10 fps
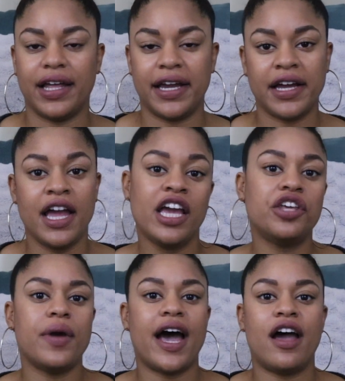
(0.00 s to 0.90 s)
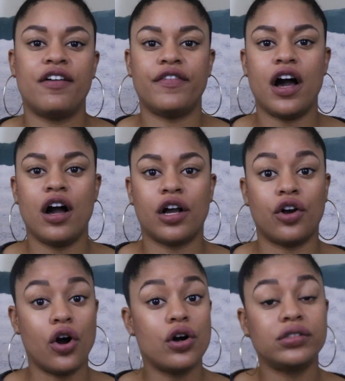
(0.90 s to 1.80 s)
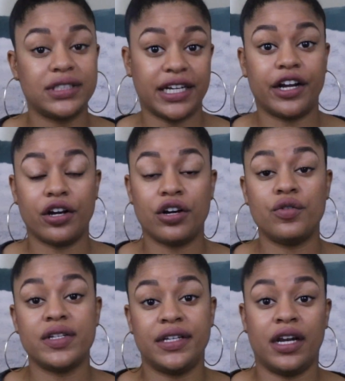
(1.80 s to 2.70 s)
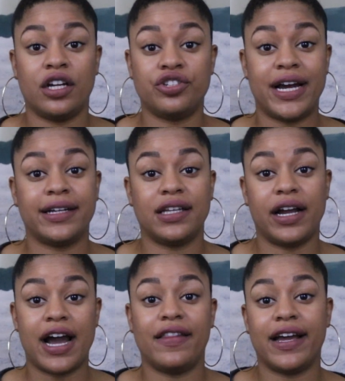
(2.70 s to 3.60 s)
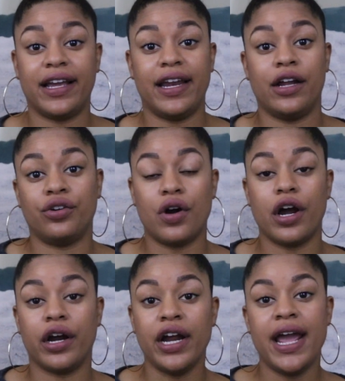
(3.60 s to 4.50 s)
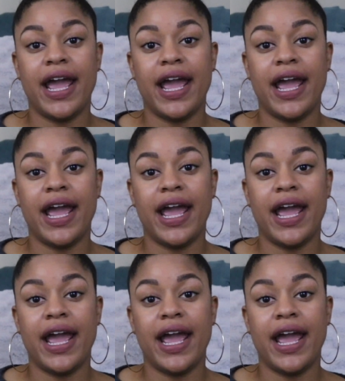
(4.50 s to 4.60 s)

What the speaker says: Like, you have a gold digger who is gonna attract the guy that can handle her,